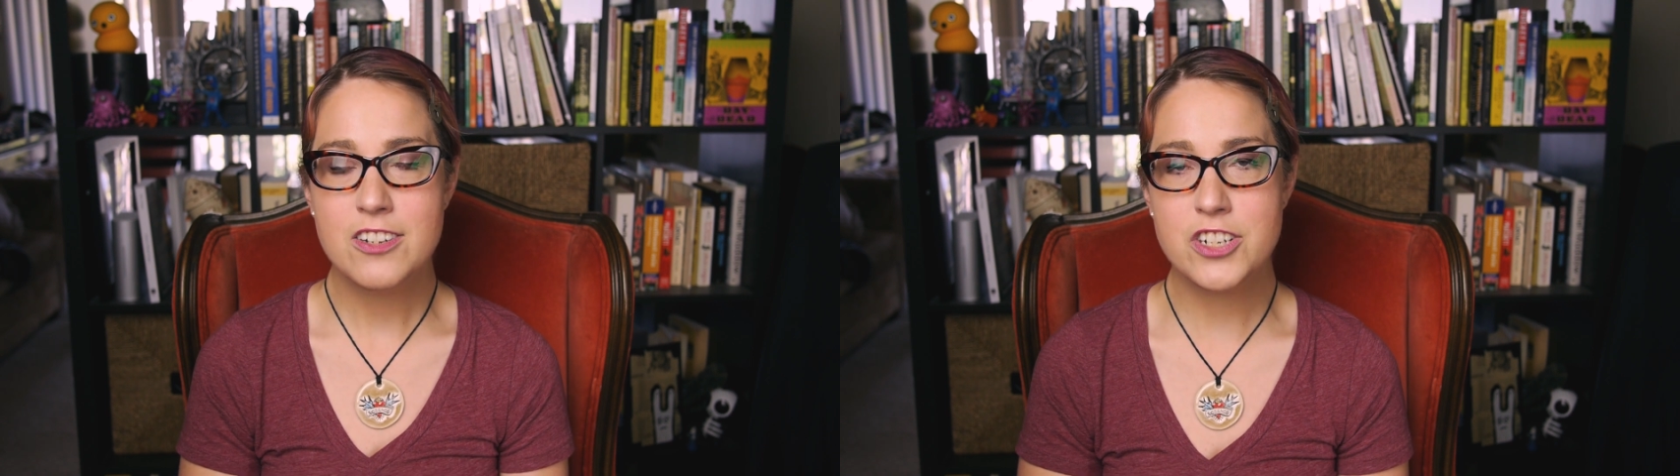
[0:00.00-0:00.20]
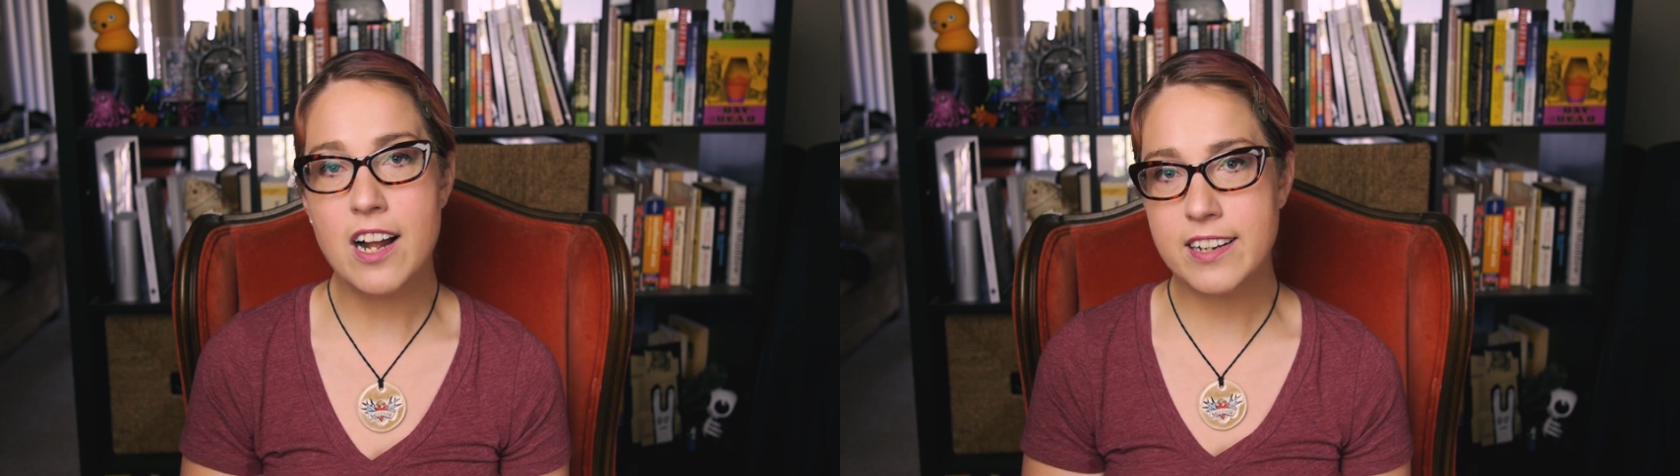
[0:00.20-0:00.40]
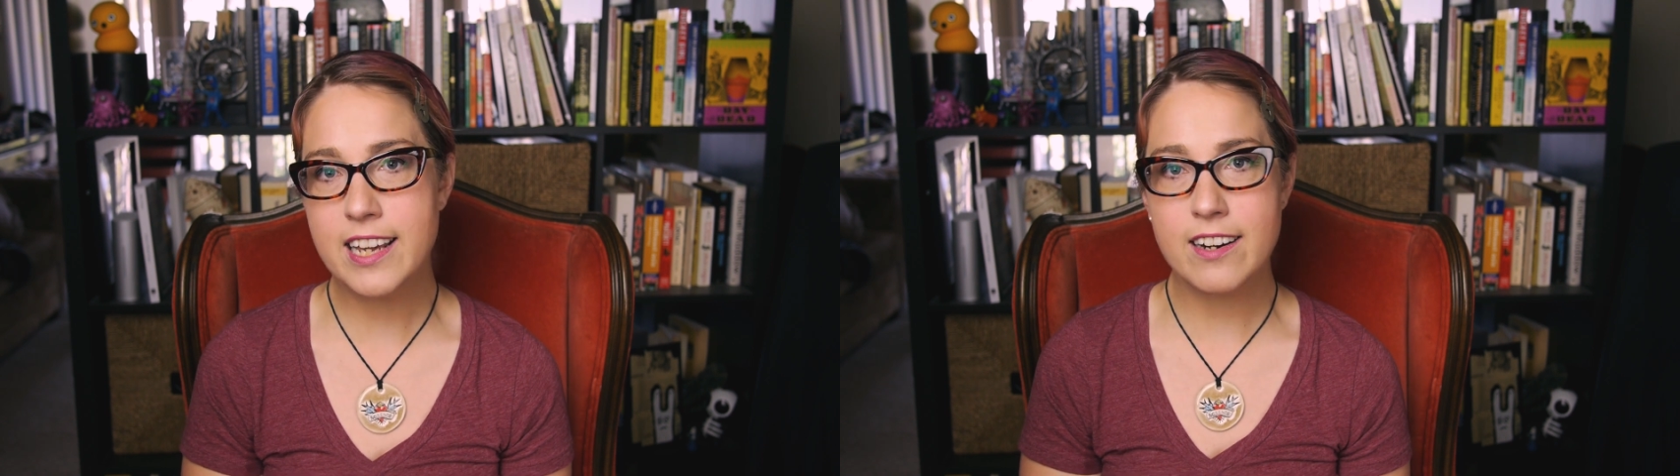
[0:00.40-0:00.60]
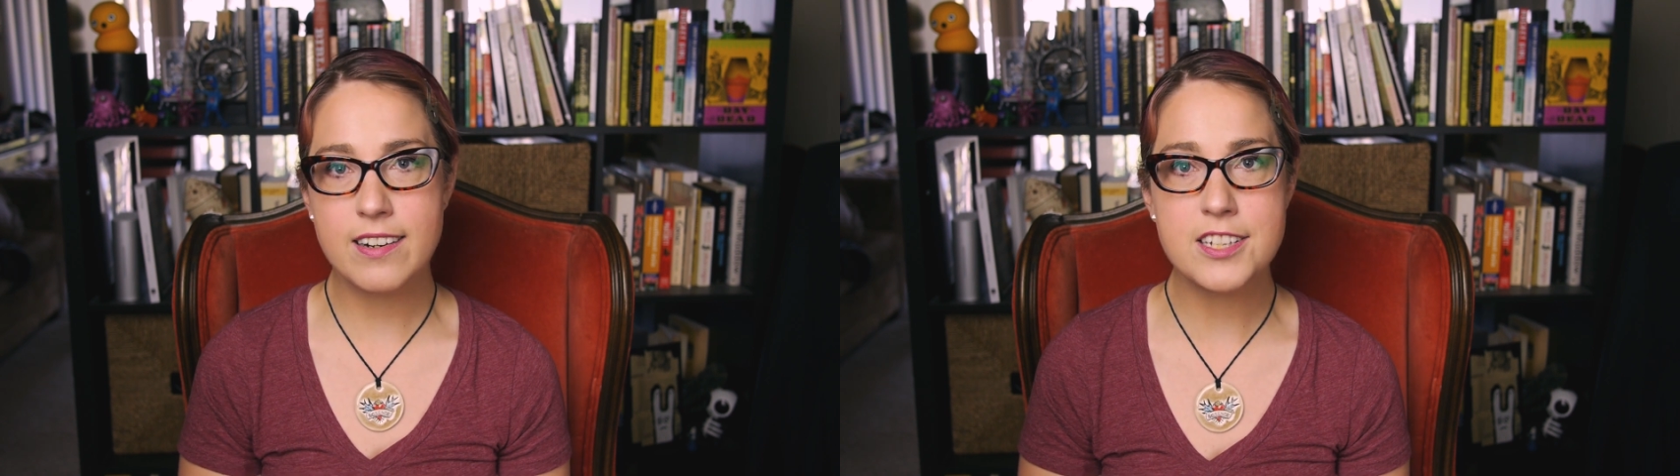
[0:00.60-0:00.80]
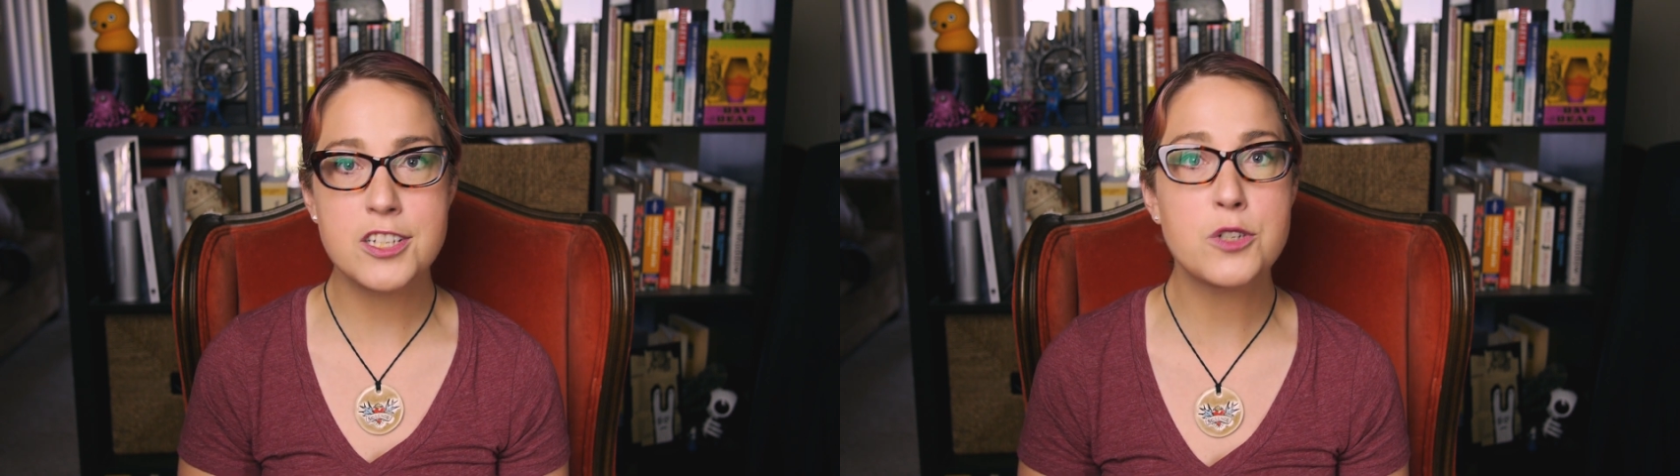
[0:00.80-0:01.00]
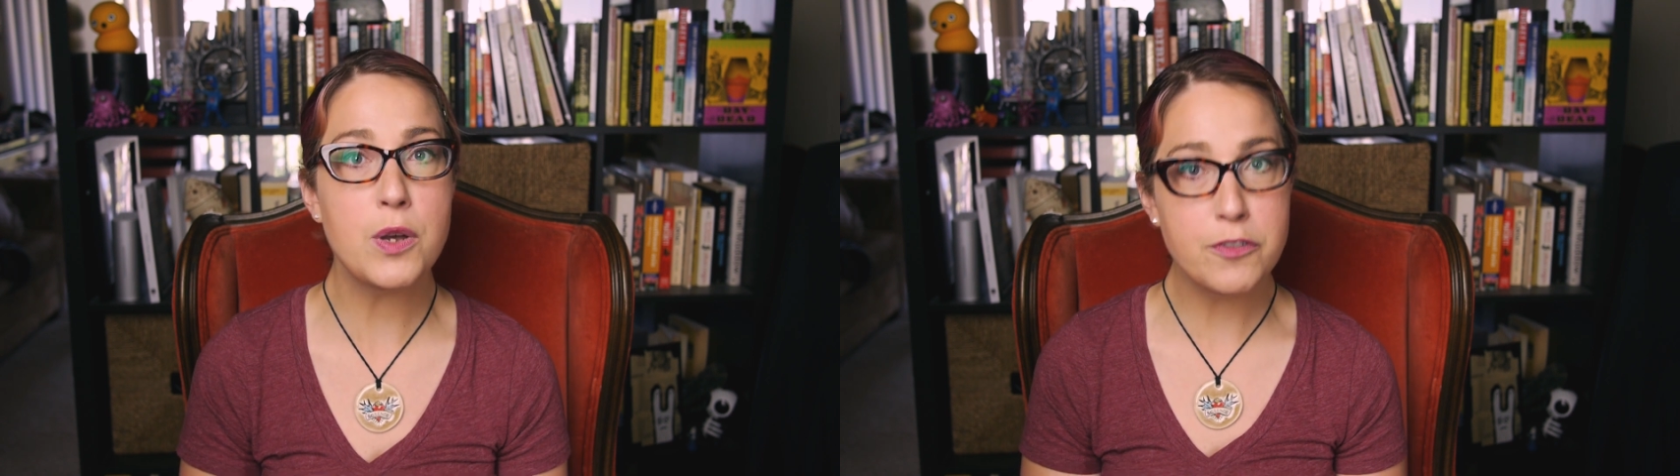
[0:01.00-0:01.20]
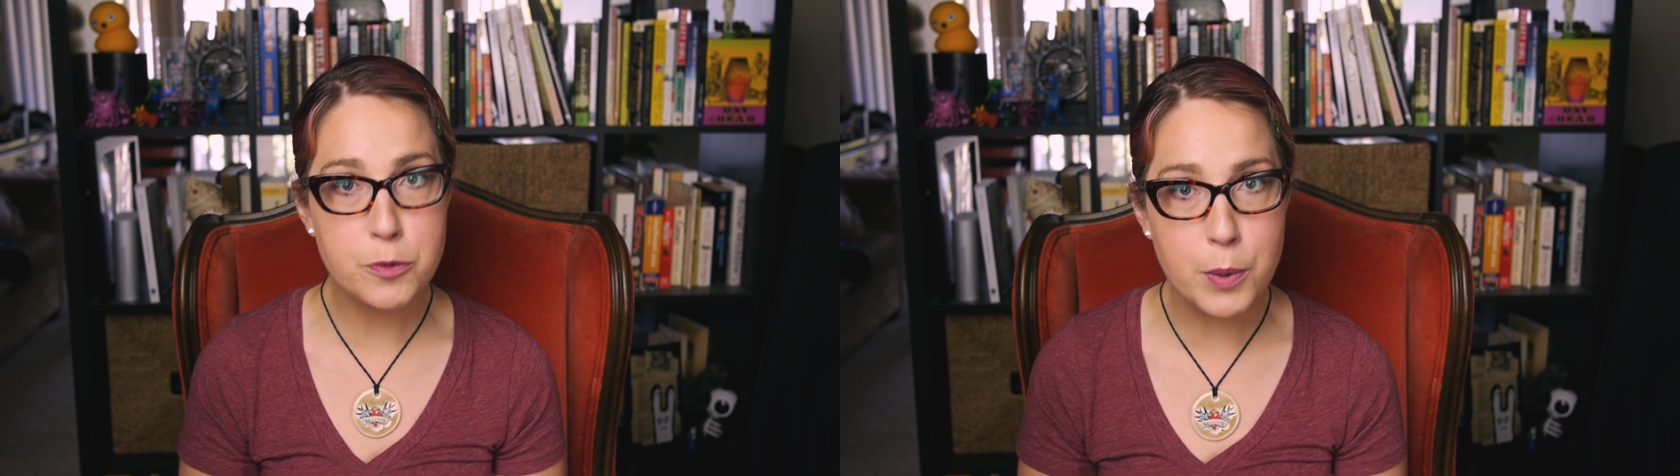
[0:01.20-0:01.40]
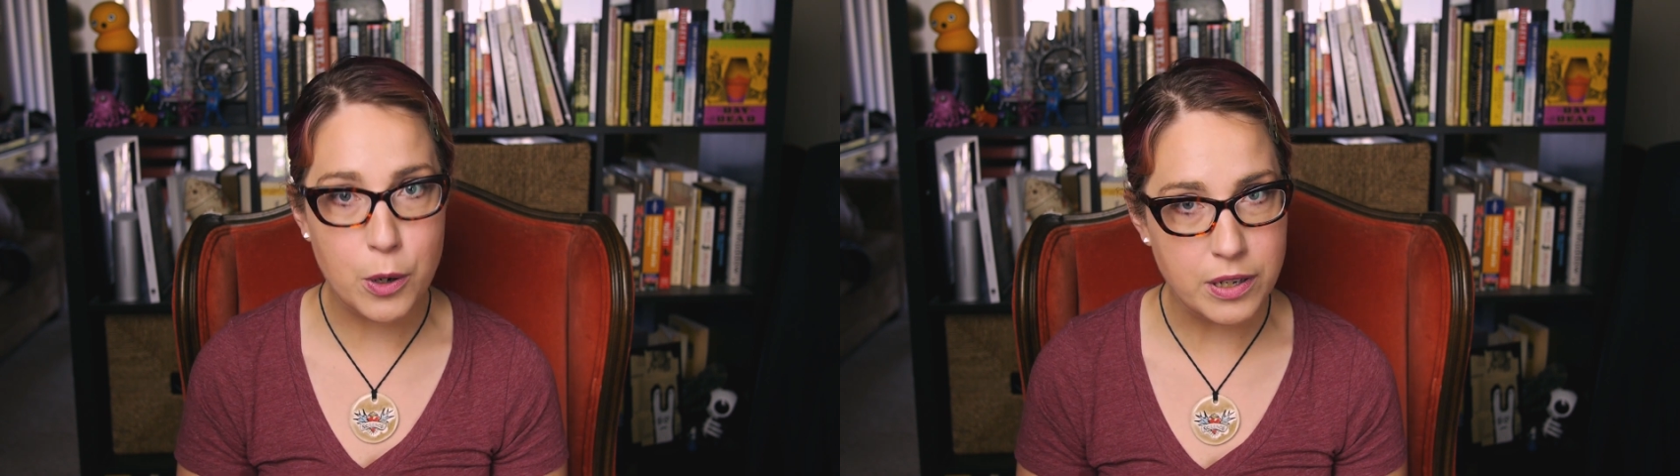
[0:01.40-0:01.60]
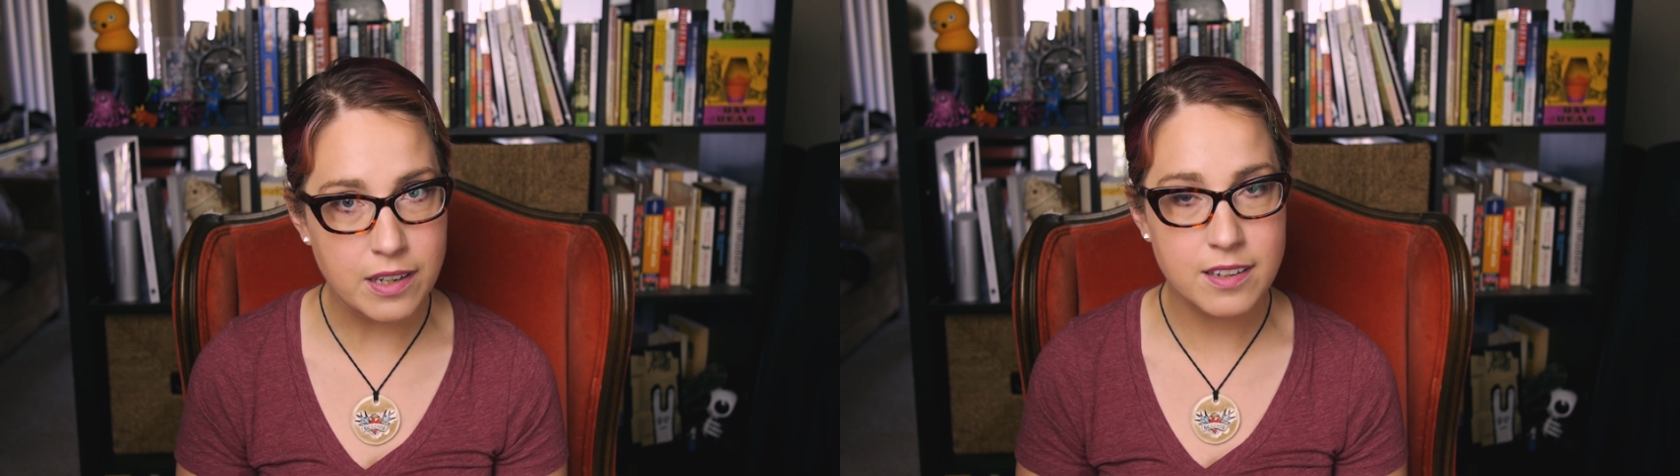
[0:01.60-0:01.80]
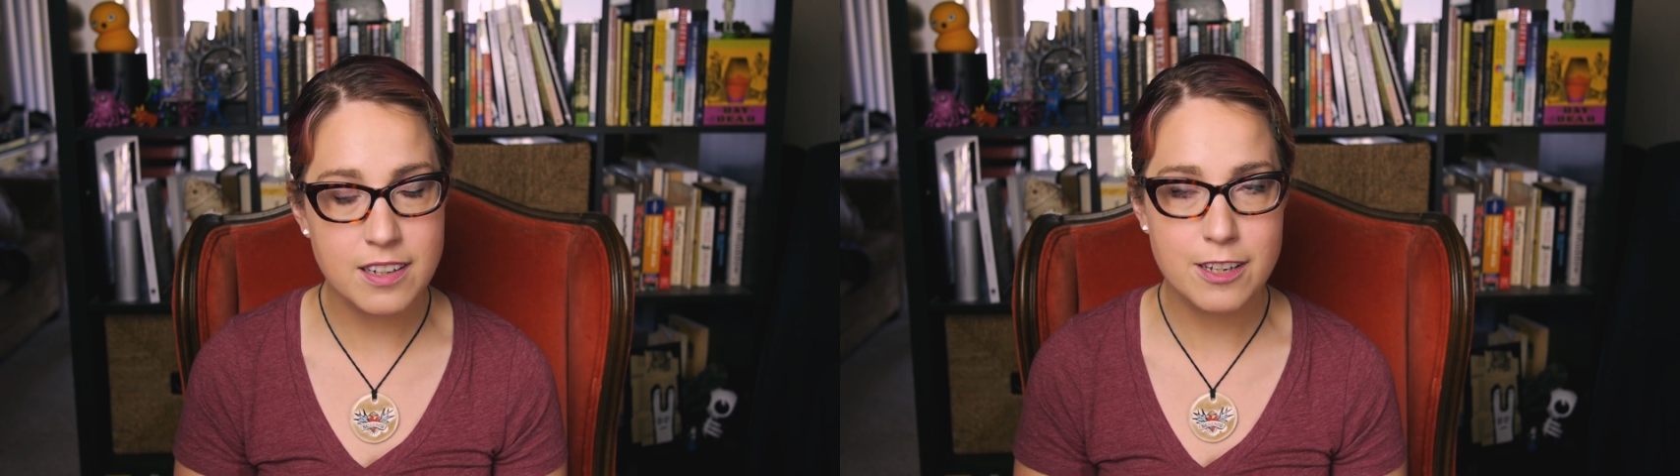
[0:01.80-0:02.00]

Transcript: John Kerry Swift voting,